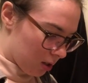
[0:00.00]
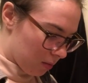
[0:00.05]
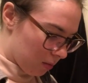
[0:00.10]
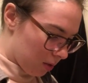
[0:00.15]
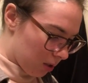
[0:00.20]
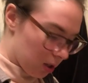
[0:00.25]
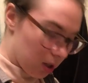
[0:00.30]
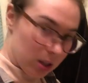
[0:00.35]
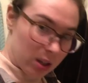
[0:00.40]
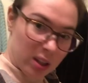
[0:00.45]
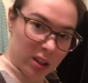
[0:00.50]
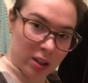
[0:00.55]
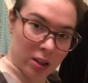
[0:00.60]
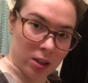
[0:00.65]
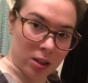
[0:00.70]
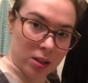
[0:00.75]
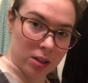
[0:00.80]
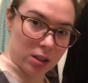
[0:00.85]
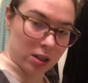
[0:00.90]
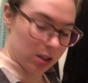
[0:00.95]
Gonna
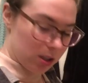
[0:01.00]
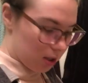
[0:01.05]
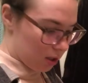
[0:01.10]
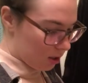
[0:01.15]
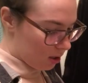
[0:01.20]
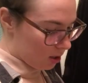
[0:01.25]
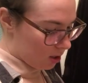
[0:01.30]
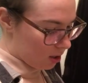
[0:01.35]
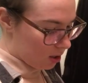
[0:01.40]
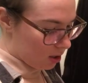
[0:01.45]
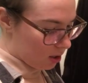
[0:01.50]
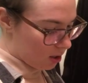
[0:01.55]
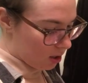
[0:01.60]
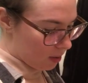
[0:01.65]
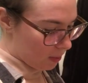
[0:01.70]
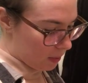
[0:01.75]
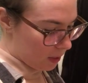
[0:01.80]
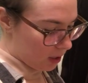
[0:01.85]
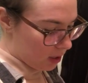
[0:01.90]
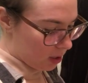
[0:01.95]
dip
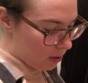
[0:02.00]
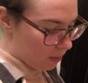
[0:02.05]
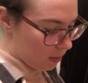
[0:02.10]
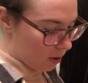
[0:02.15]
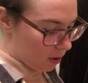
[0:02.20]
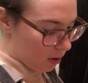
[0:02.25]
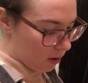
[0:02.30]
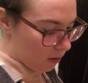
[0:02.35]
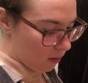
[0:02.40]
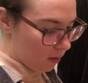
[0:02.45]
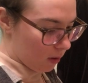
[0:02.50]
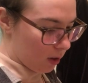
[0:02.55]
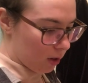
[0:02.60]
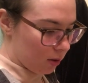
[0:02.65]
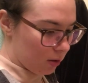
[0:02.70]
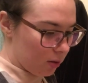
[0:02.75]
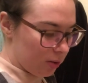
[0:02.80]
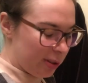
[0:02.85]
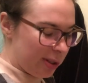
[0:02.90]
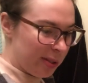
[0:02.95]
into both of
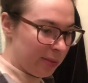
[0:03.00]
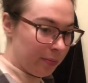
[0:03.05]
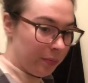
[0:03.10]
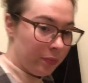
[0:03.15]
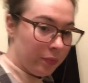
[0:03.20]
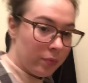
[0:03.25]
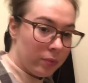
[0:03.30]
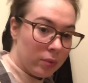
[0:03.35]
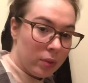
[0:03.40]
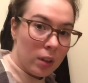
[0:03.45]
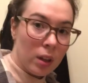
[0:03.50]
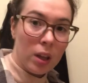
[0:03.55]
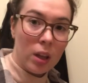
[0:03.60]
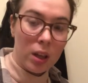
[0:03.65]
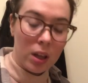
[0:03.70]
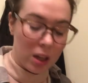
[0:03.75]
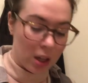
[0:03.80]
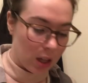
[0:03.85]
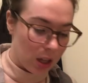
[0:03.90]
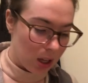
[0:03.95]
those,
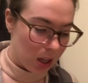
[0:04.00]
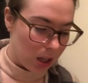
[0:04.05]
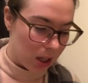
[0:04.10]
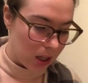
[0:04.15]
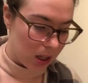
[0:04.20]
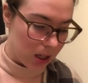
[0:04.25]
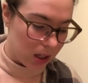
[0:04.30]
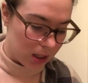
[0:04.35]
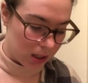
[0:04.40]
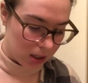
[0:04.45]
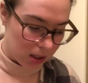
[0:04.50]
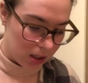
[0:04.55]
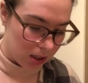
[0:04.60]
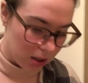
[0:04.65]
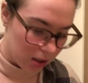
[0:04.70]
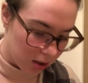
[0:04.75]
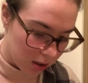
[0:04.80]
and